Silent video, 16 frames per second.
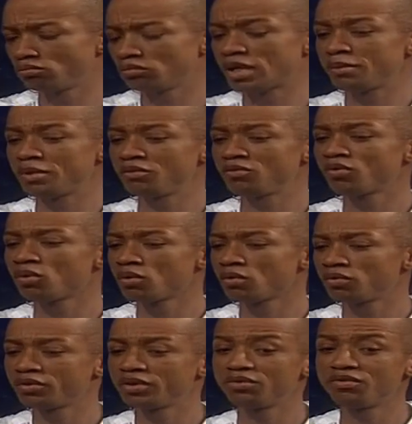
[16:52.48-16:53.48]
I mean, for,
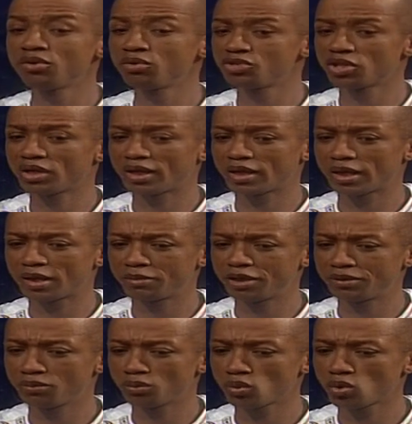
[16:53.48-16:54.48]
for the future, I
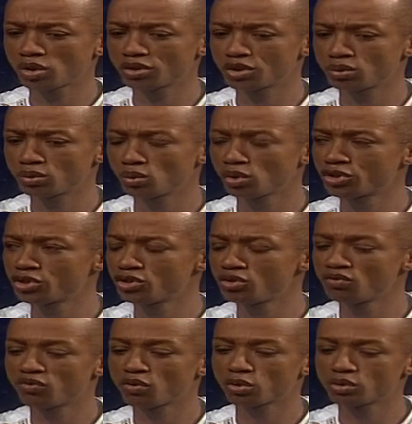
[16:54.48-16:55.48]
mean, what, what do you
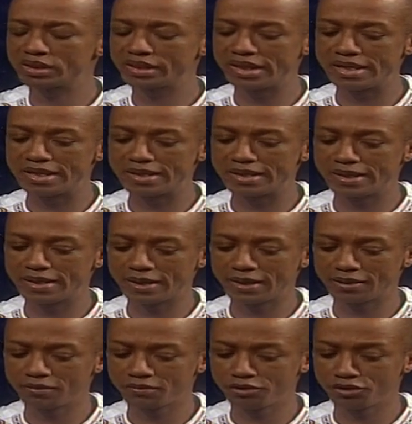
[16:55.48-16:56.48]
foresee?
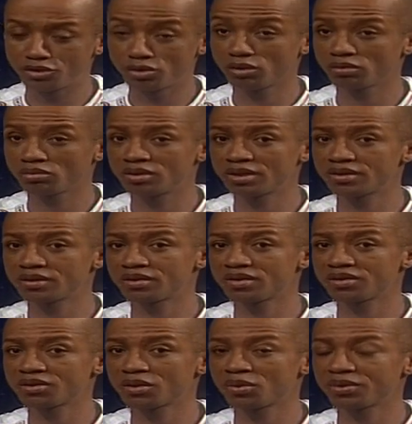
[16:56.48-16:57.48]
And, you know, this,
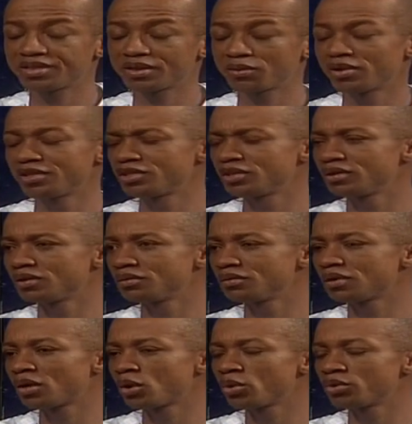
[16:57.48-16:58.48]
this is always a question
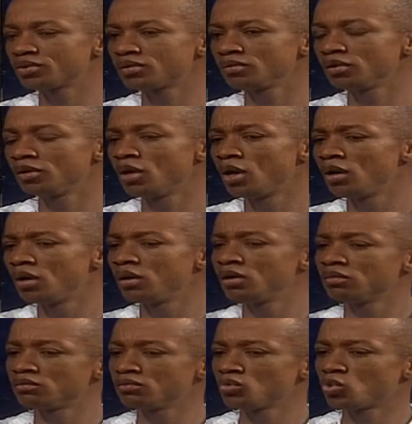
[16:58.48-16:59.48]
I also
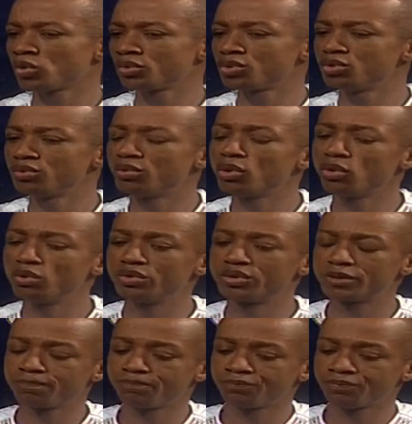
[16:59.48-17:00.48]
want to
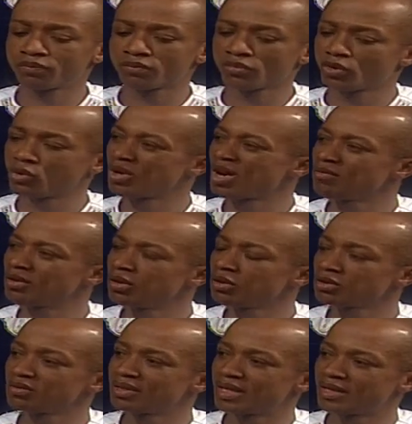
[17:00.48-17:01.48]
pose. You have a
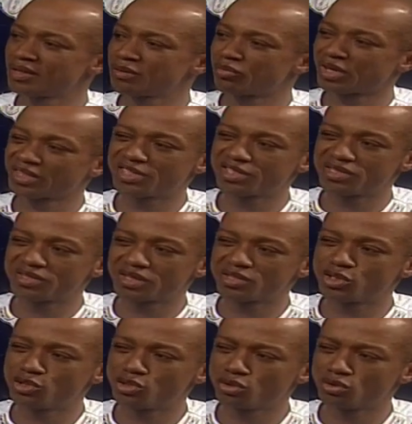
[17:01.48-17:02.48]
lot of Ghanaian practitioners
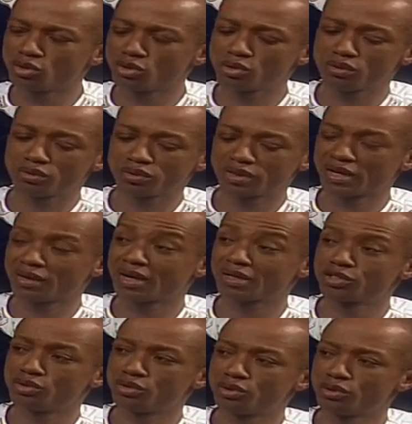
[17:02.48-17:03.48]
in mm. judo, mm.
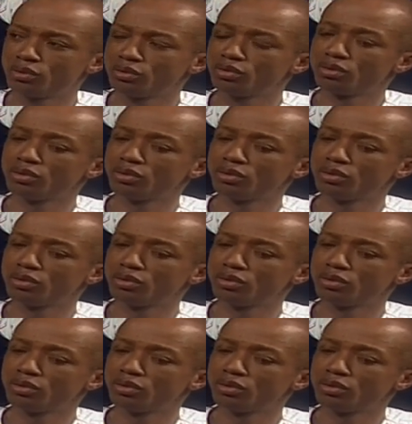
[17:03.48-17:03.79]
karate, mm. do.